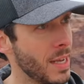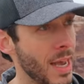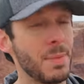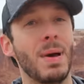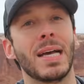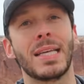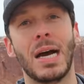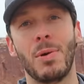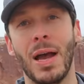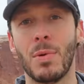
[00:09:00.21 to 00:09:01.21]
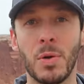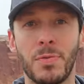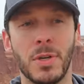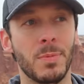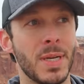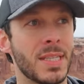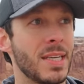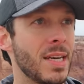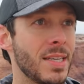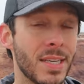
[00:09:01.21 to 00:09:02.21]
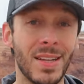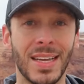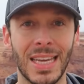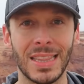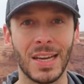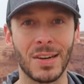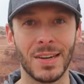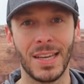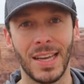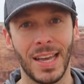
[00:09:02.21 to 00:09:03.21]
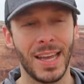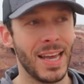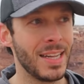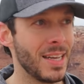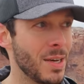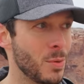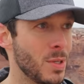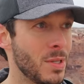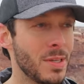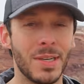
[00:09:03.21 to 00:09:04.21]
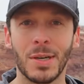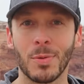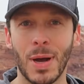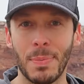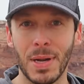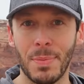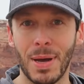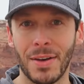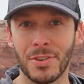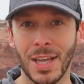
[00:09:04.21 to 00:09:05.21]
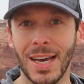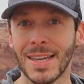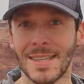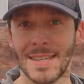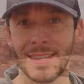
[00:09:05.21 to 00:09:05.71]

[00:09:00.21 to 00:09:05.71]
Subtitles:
head back that way. I won't film it until I get there, and we'll wrap it up after that.